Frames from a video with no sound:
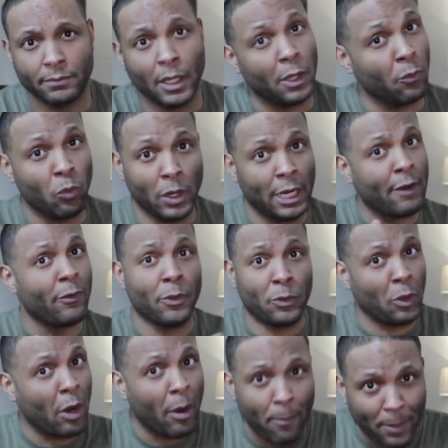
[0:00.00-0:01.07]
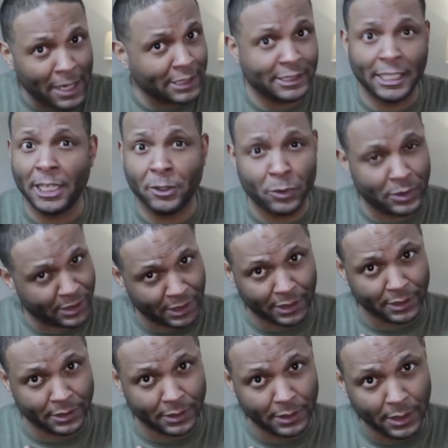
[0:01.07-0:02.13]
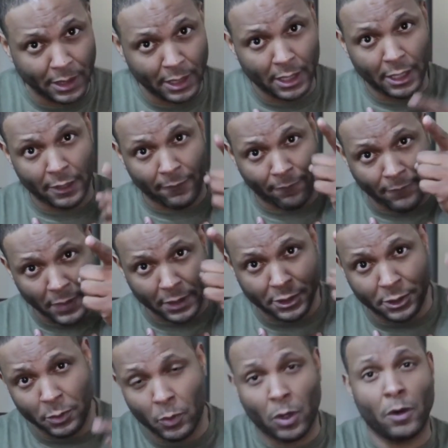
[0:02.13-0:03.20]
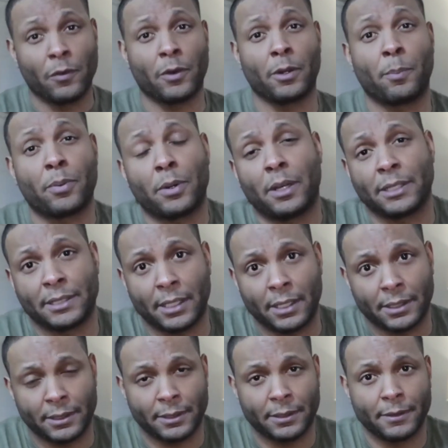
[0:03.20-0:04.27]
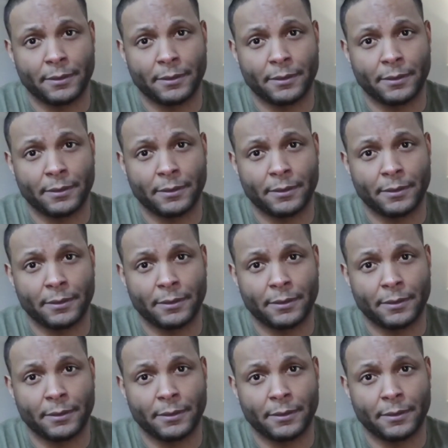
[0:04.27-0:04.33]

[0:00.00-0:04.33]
and whatever their best interest is and fucks you over in the process.